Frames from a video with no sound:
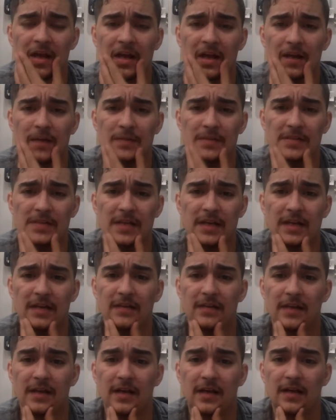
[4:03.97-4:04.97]
and I'm
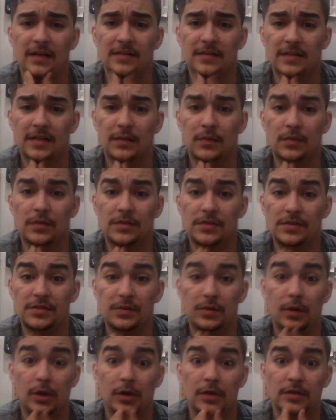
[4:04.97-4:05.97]
deciding that I want to
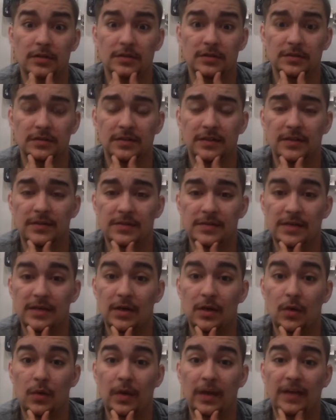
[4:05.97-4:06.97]
do an art, I was like,
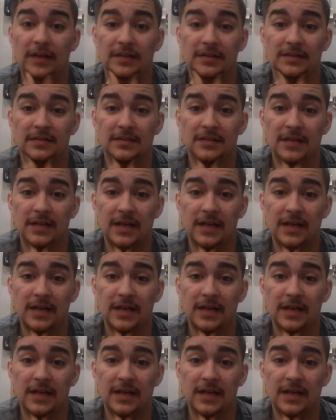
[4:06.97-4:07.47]
oh wait,